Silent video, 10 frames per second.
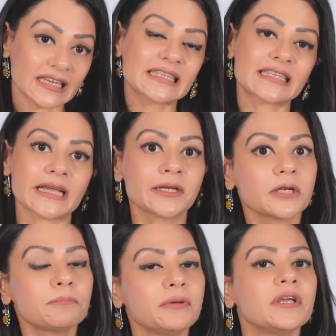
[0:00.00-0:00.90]

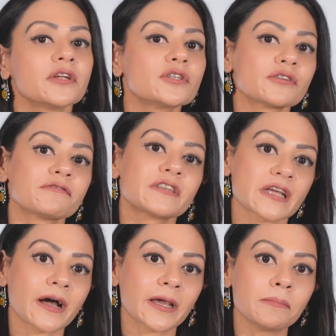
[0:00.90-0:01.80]
extended periods of
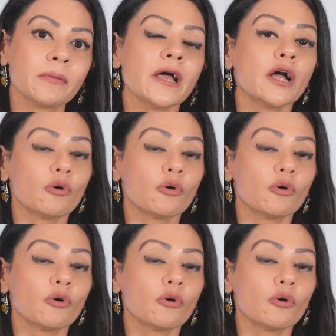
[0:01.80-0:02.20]
time